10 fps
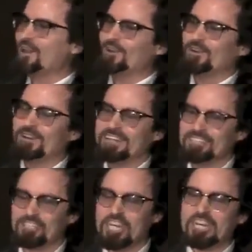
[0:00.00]
now,
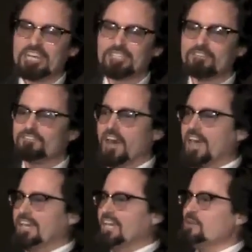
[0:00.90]
she doesn't
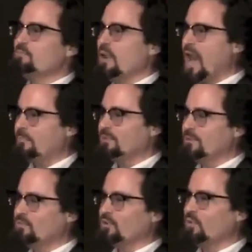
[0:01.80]
find any
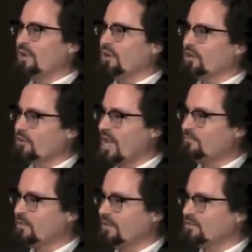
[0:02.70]
problem with what her
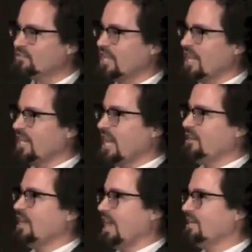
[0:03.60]
grandfather
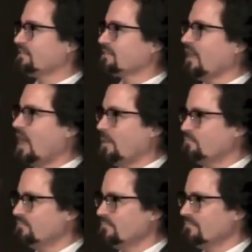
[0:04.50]
said and
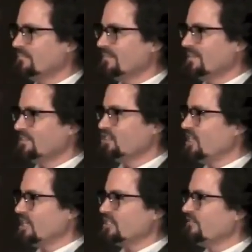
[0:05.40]
Islam.
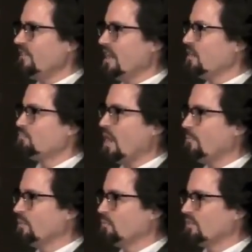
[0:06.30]
She doesn't find a
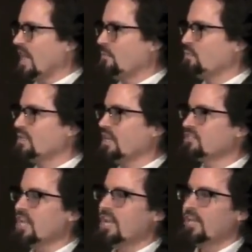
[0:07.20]
problem with that
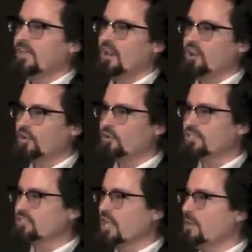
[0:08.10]
because
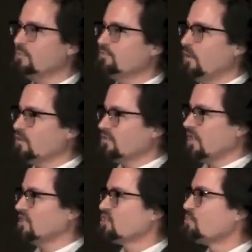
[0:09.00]
although Islam is
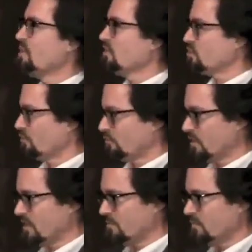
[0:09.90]
focused on spiritual
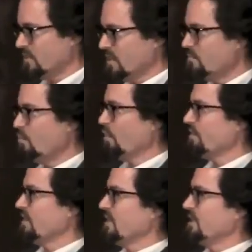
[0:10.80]
freedom
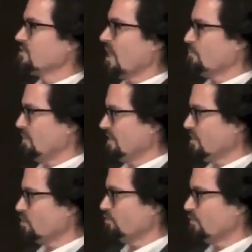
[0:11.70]
more than it is on
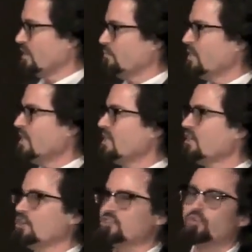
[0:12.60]
political freedom,
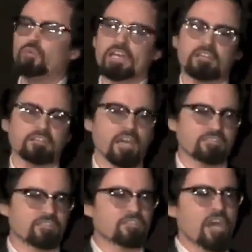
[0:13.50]
it also
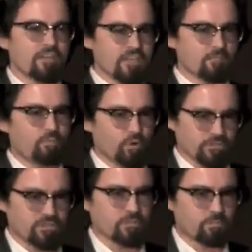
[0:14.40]
recognizes the
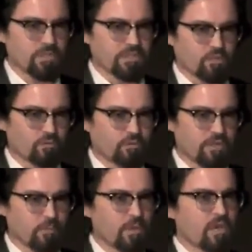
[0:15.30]
importance of
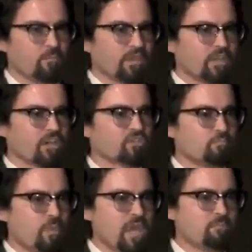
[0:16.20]
political freedom
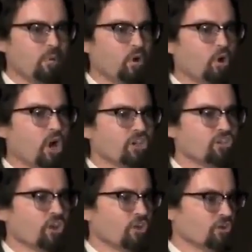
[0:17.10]
because
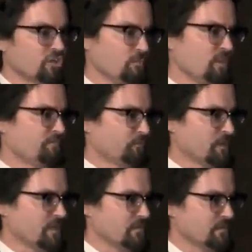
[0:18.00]
people yearn to be
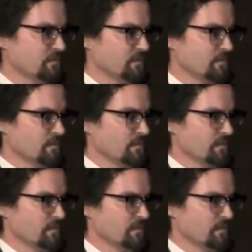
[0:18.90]
free.